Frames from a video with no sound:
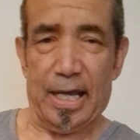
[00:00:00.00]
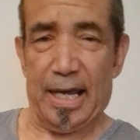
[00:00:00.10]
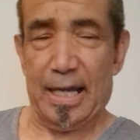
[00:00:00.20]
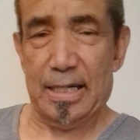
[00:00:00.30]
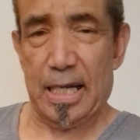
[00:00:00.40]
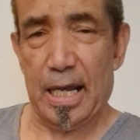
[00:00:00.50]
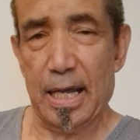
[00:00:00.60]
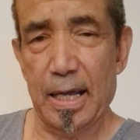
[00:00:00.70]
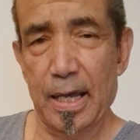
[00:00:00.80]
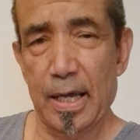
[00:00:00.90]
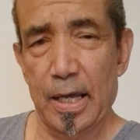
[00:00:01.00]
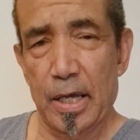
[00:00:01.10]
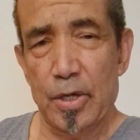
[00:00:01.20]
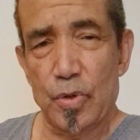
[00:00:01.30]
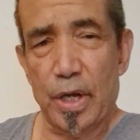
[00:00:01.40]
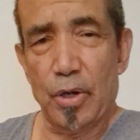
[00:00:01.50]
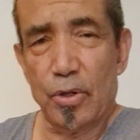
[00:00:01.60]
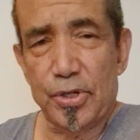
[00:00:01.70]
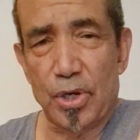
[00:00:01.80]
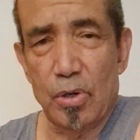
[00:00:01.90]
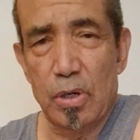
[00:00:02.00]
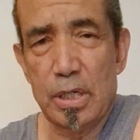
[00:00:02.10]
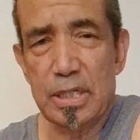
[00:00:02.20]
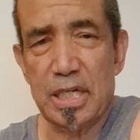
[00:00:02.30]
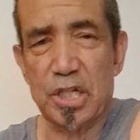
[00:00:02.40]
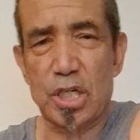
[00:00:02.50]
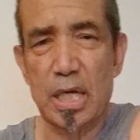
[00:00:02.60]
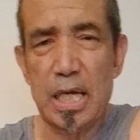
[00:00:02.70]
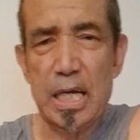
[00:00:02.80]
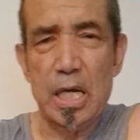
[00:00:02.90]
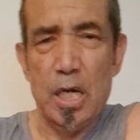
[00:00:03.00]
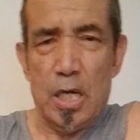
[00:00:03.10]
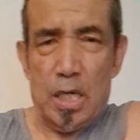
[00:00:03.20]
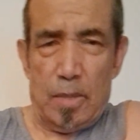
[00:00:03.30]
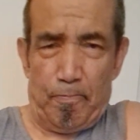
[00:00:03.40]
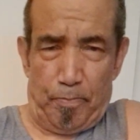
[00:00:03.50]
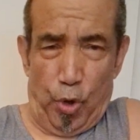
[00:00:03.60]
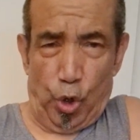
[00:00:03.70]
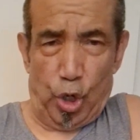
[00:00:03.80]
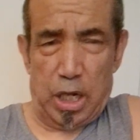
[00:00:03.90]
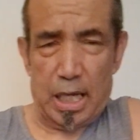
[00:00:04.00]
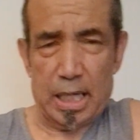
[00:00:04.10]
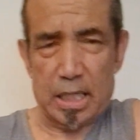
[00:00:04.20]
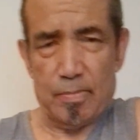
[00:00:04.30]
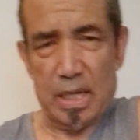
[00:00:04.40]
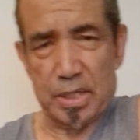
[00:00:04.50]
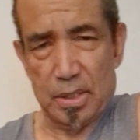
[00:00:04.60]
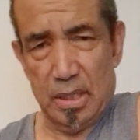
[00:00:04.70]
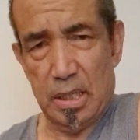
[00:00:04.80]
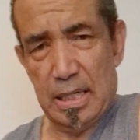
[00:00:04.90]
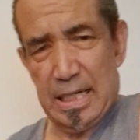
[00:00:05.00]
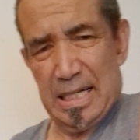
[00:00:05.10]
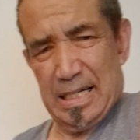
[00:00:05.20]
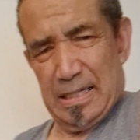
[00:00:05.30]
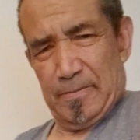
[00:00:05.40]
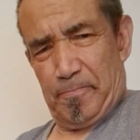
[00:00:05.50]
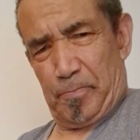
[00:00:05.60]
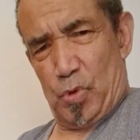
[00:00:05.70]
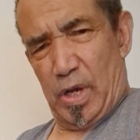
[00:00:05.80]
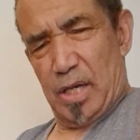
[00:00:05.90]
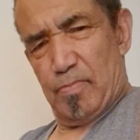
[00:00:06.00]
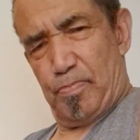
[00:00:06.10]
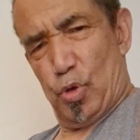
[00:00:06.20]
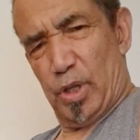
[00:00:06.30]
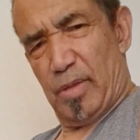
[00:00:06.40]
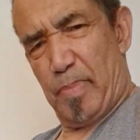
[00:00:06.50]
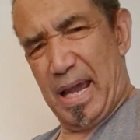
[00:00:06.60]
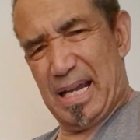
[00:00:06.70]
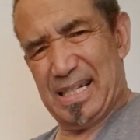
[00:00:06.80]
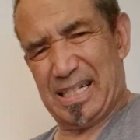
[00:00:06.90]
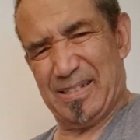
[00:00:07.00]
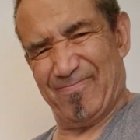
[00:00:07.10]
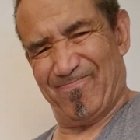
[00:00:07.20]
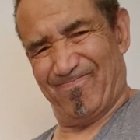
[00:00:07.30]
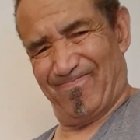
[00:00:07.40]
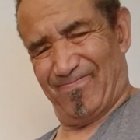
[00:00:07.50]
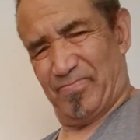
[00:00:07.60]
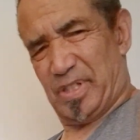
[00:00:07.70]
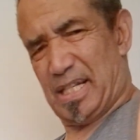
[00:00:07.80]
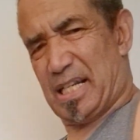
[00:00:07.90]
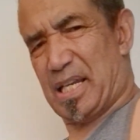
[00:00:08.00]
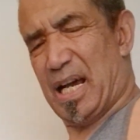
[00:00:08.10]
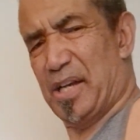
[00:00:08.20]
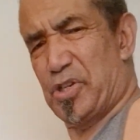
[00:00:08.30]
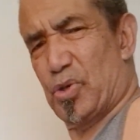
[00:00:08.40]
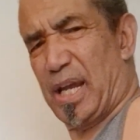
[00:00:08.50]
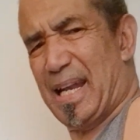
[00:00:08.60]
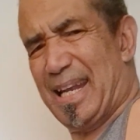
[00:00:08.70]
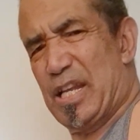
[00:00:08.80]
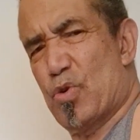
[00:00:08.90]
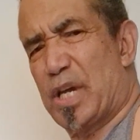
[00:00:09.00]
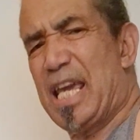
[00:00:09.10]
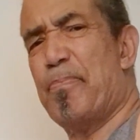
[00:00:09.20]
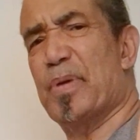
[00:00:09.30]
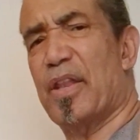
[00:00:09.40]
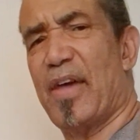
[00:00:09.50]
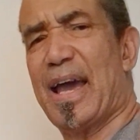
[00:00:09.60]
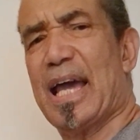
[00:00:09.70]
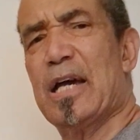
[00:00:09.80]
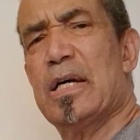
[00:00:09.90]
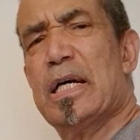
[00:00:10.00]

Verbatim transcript: And you can also just pull the muscle. You can pull the band mm, as hard as you can and you keep it there.